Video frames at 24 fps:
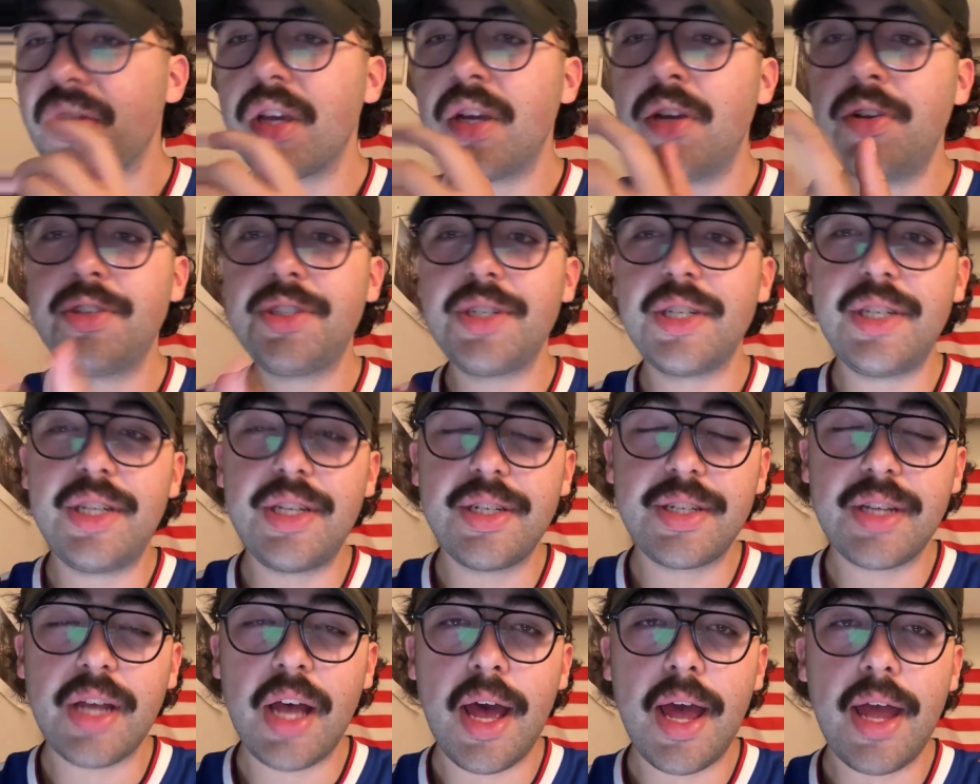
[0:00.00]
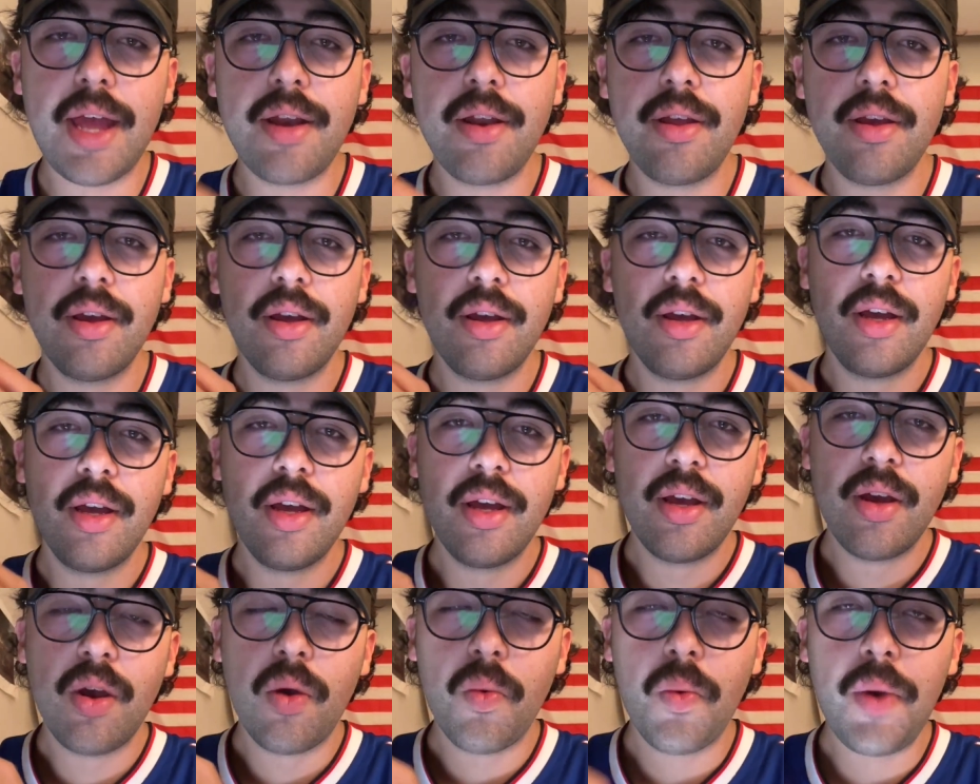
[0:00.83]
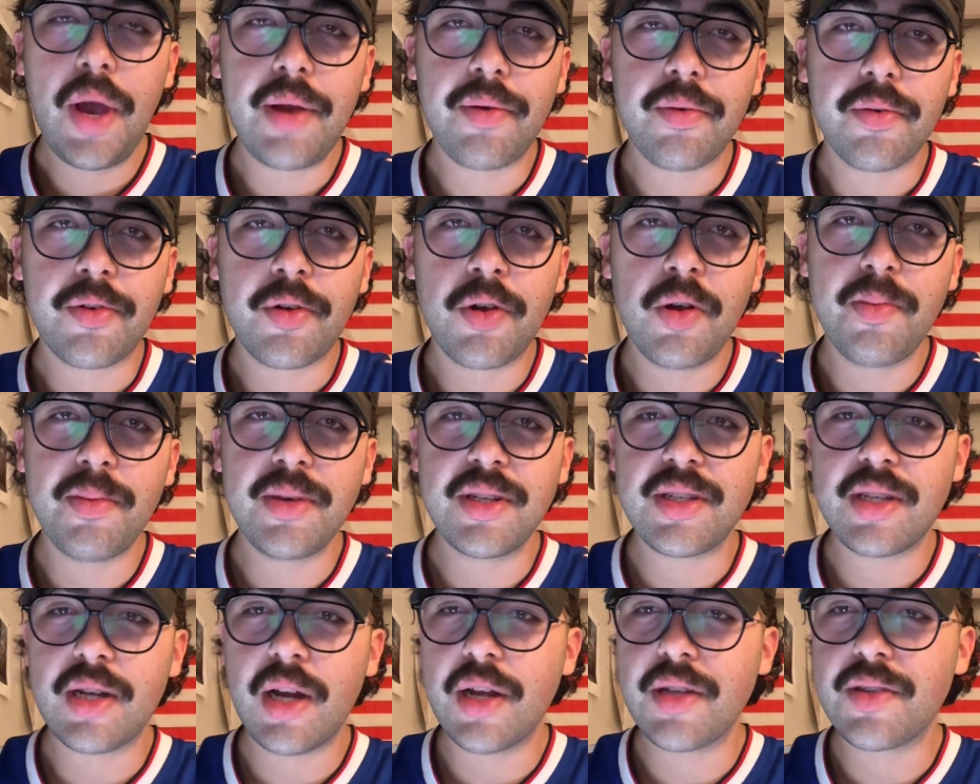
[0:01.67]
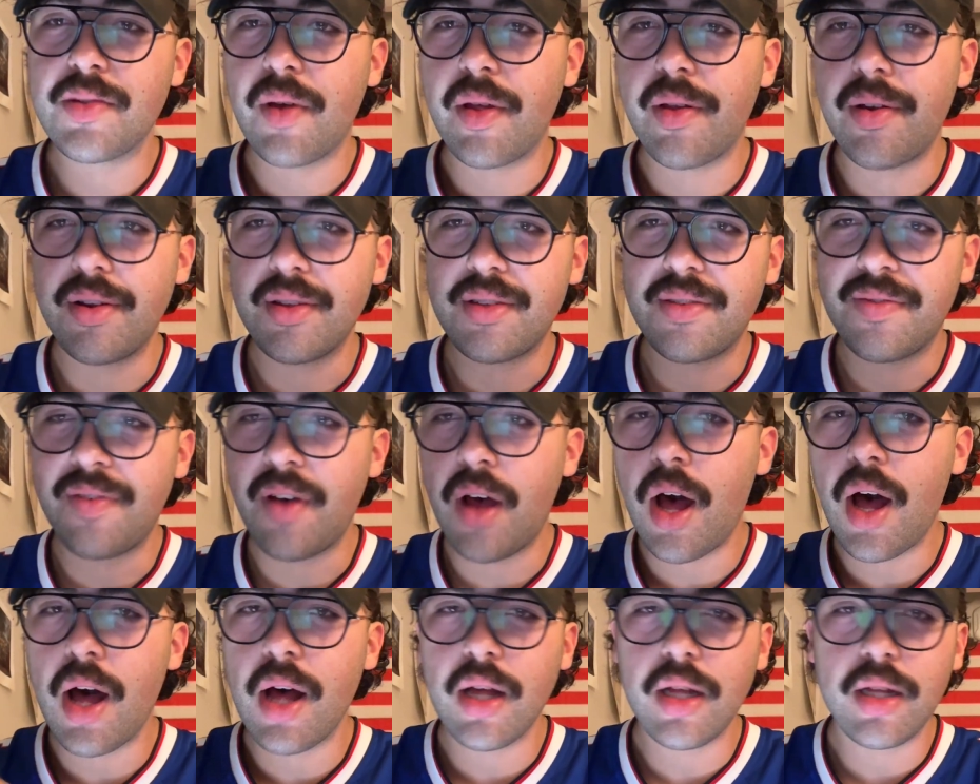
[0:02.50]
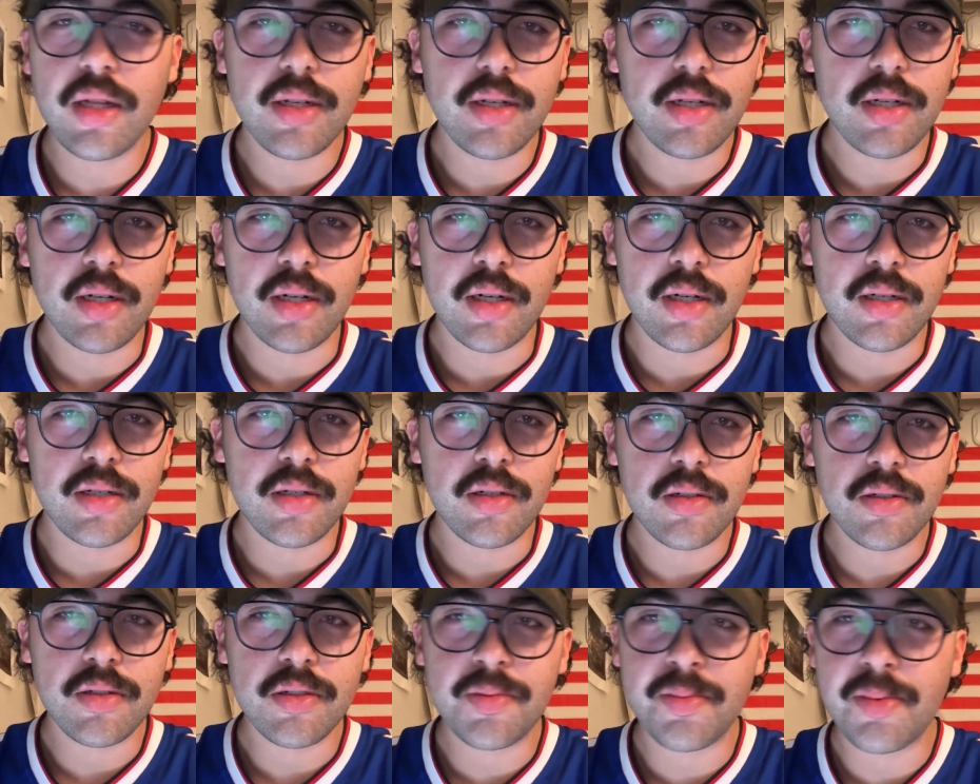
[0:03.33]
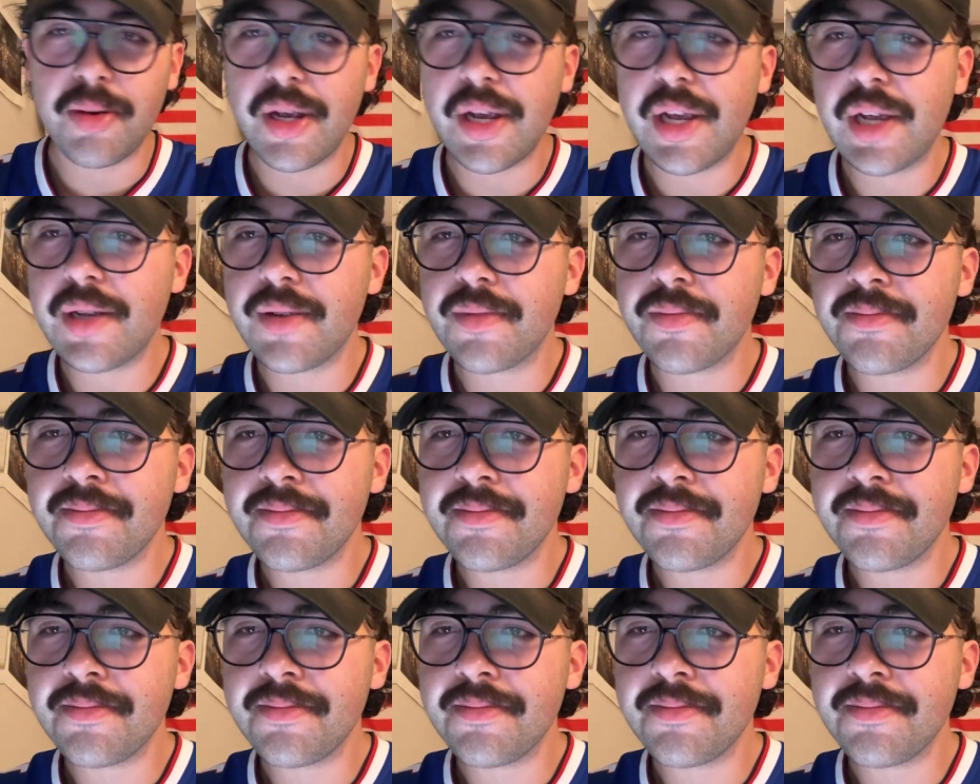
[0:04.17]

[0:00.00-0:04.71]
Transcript: You should decide when recruitment starts, whether it's fall or spring,